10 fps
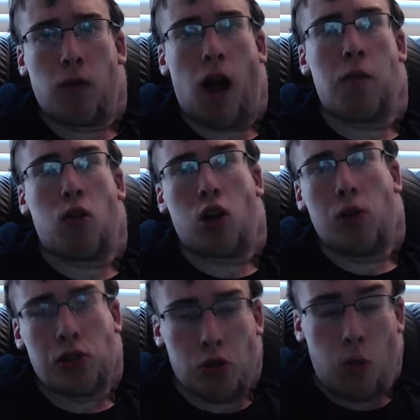I won't go
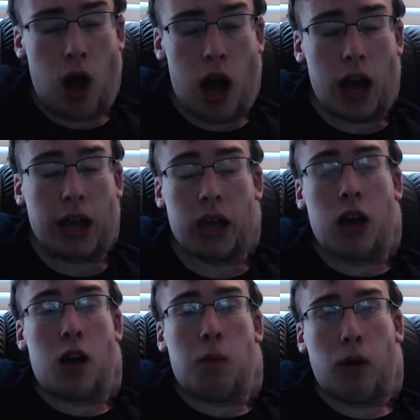into why,
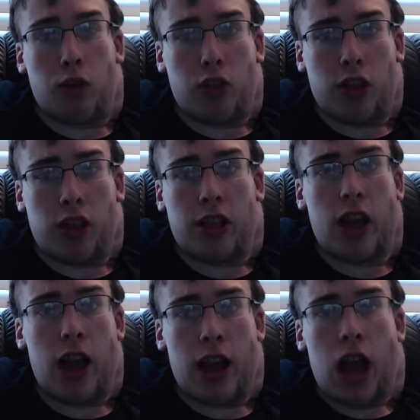but I just like to
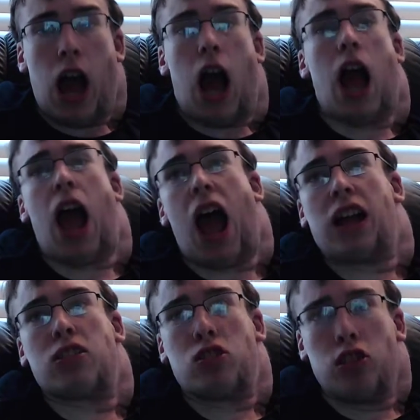say, I
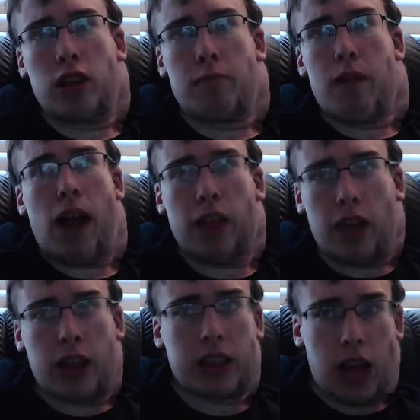actually may
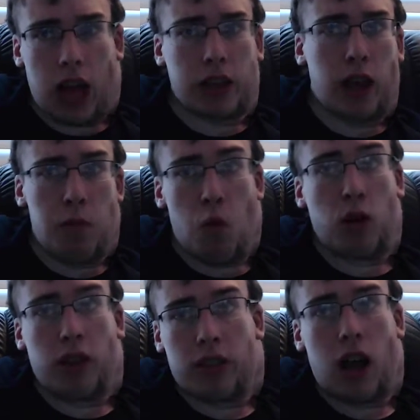like Sasuke more
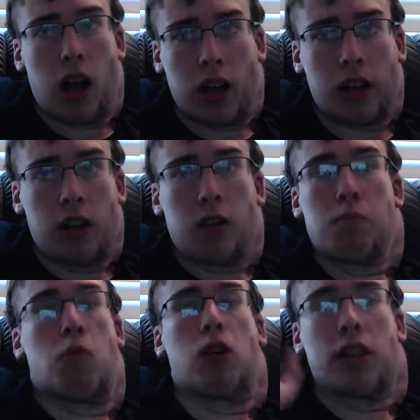than Sasuke,
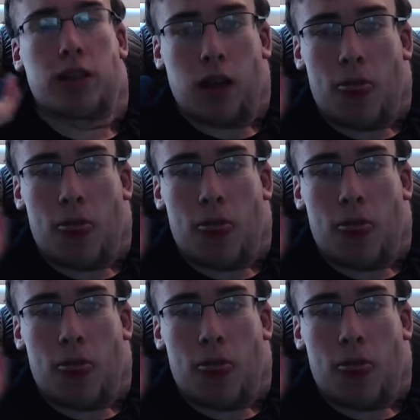more than,